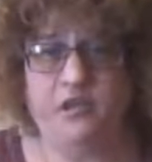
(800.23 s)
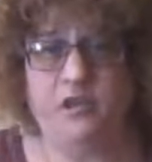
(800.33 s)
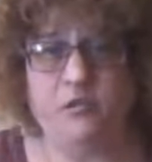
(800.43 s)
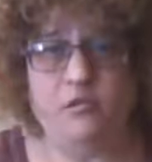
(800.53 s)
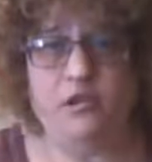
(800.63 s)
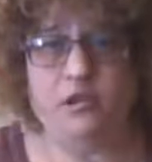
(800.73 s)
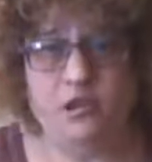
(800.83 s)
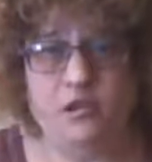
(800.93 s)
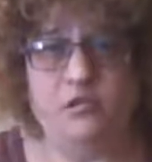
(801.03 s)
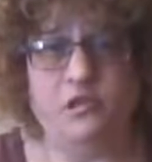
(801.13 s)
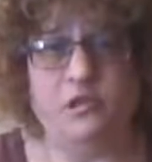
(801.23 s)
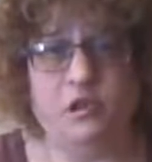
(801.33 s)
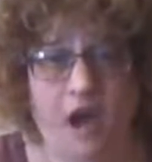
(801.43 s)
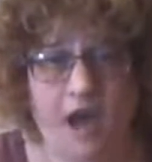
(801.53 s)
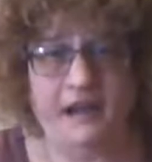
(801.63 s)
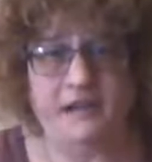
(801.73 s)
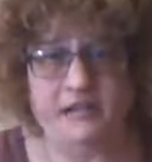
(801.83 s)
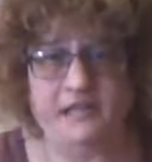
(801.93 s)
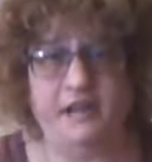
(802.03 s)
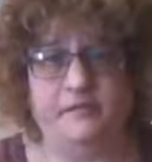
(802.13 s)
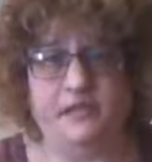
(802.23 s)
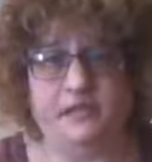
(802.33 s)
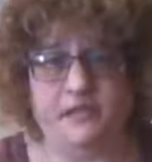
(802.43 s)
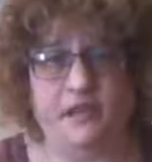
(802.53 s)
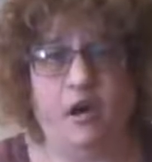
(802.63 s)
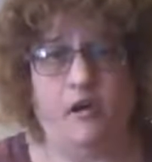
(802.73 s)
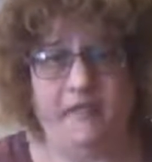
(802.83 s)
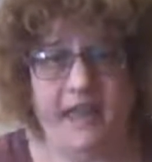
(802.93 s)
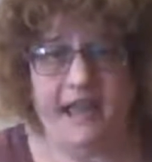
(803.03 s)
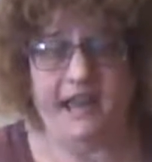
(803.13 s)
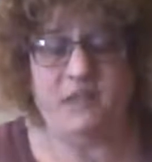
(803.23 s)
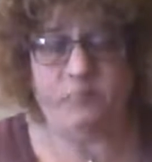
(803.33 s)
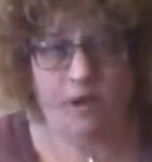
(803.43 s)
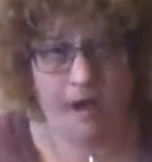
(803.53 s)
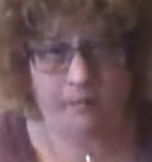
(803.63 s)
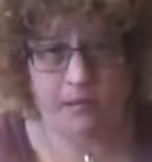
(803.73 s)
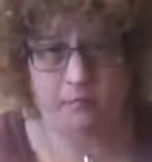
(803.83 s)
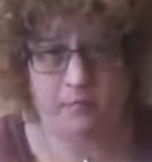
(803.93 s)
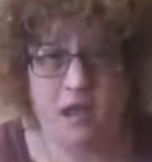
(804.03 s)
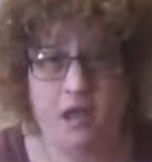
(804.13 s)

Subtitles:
you can use your higher self to solve any problem.